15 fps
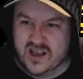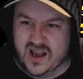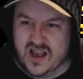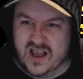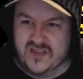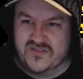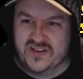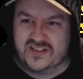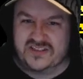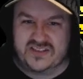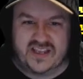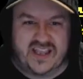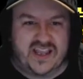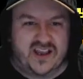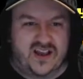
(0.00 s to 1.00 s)
This
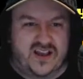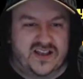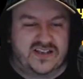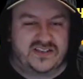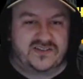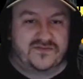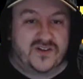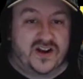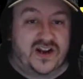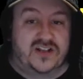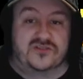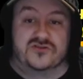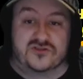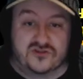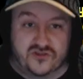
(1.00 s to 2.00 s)
here is the
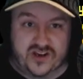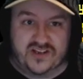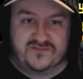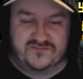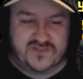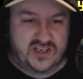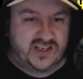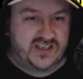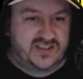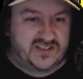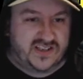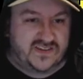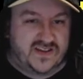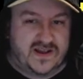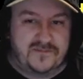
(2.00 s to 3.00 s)
financial screen, so you can
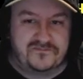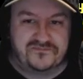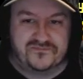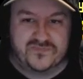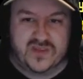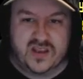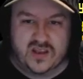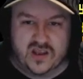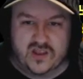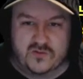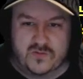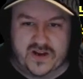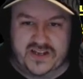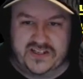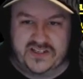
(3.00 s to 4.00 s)
see that. The
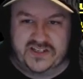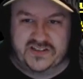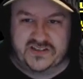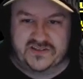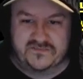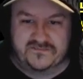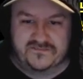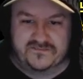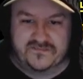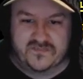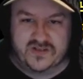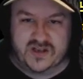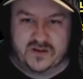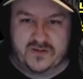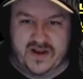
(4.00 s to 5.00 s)
wages
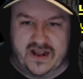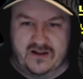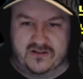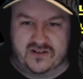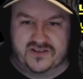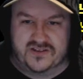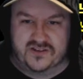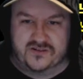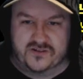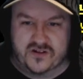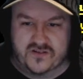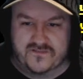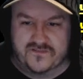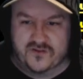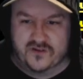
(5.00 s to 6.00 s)
going out at
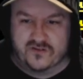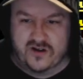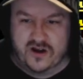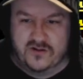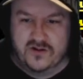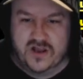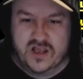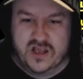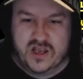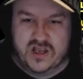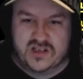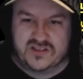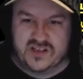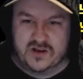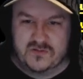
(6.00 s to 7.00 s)
2940.
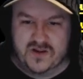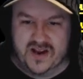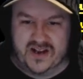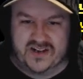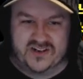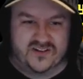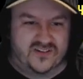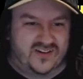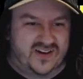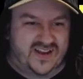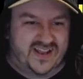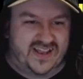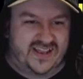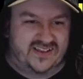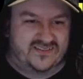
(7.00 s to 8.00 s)
So we're
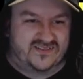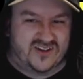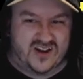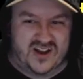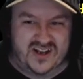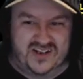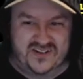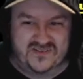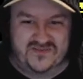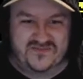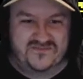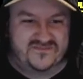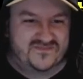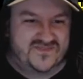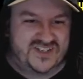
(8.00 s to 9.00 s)
currently kind
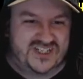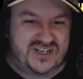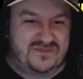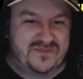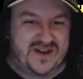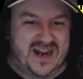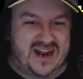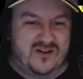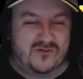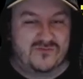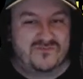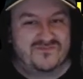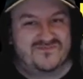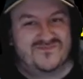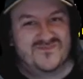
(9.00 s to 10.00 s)
of shipping out
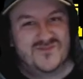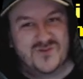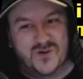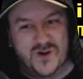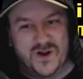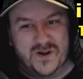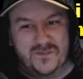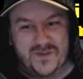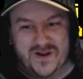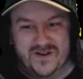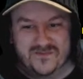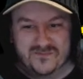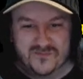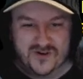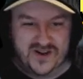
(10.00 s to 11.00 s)
quite a bit
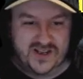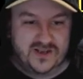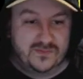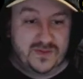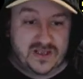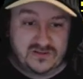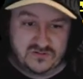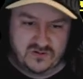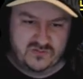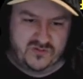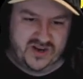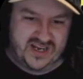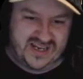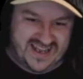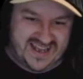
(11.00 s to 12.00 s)
of money compared to what we're
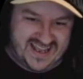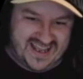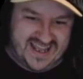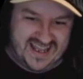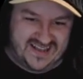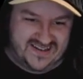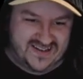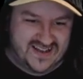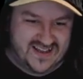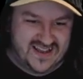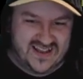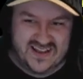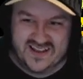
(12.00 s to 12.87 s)
bringing in.